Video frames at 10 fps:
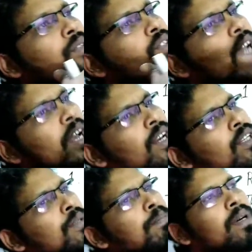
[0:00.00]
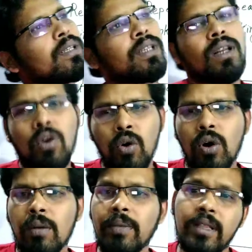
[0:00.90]
Chinese person
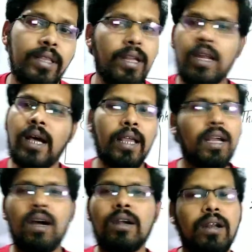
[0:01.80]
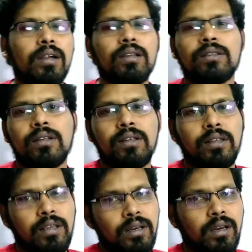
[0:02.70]
call me, then I can't understand
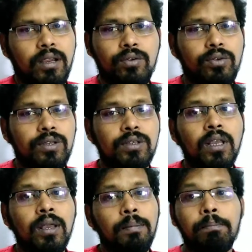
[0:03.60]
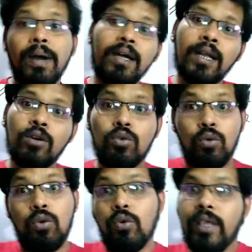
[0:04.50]
their language. But I don't know